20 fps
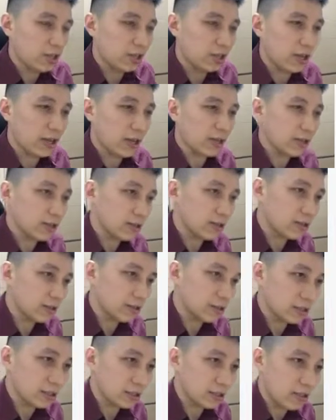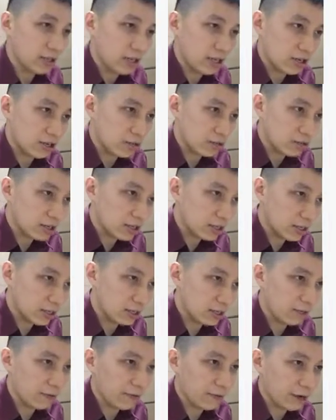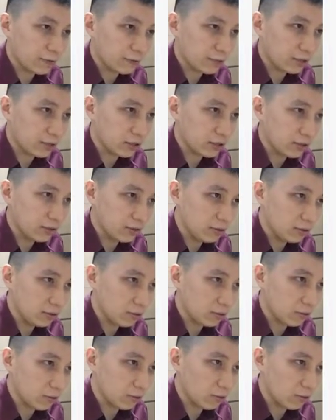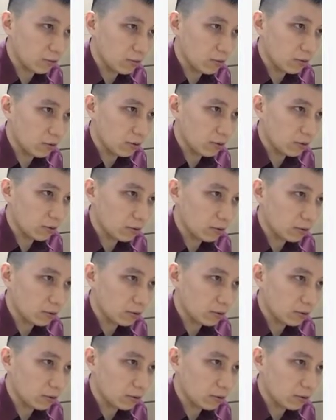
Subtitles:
then it's increasing the vibration. So more